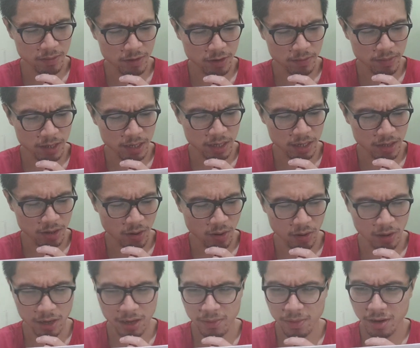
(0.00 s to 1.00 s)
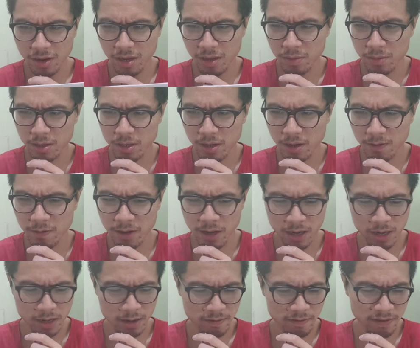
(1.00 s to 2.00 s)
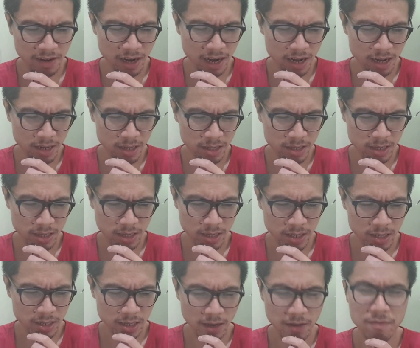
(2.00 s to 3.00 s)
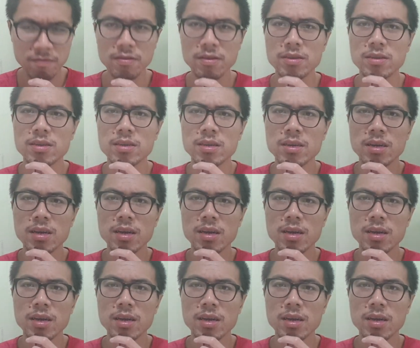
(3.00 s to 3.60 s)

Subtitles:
to be talking about himself, yeah, the violence he suffered